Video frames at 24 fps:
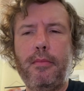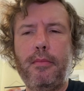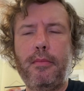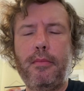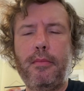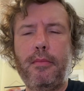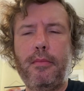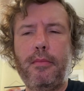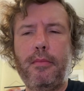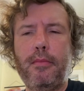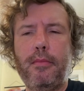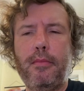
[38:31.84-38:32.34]

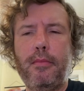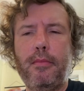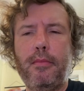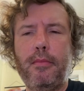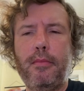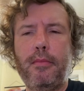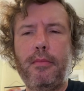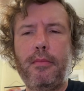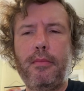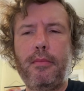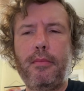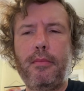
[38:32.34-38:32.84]

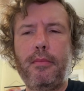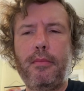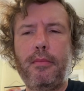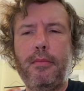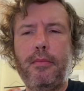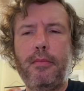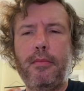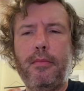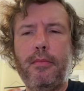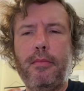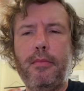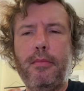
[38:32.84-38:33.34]

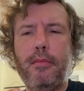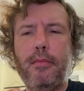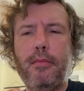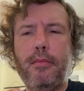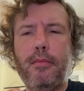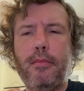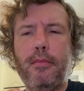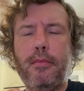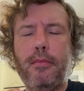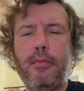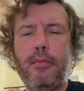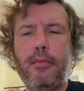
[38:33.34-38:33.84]

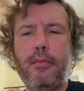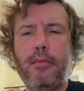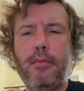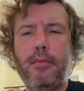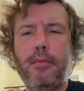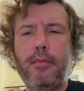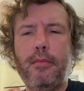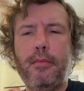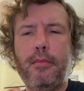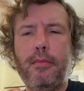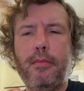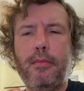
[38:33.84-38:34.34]

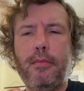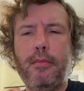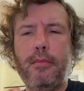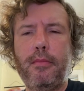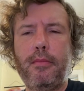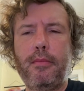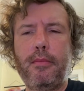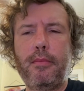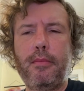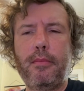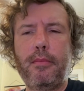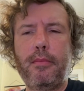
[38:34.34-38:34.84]

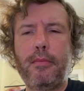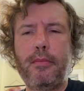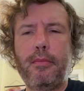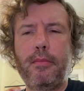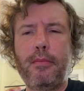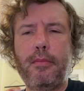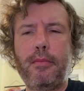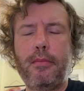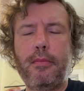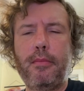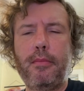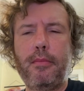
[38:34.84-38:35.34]

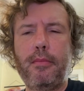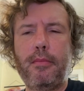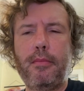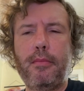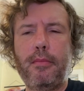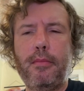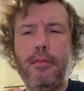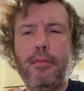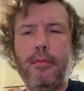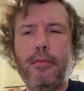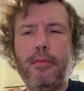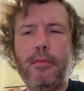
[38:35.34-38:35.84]

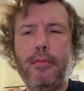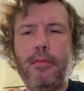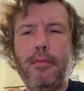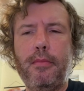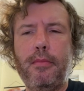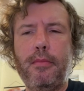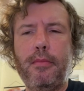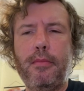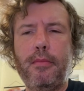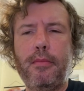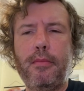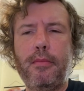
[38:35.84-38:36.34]

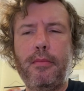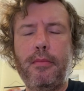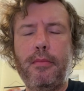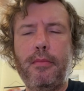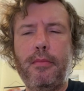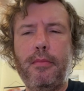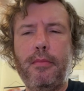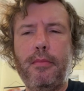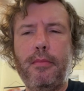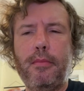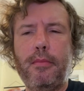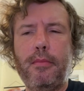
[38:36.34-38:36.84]

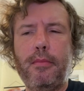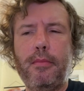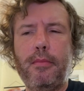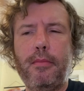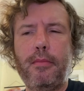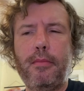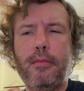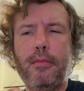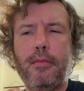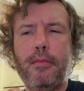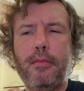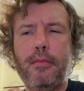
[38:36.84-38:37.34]

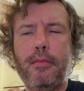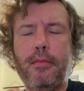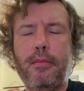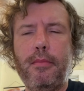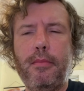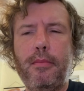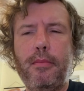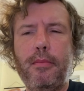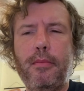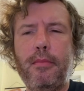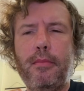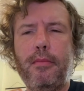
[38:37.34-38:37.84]

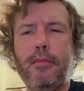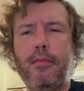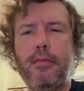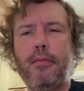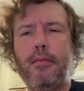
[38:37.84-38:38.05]
This person isn't speaking.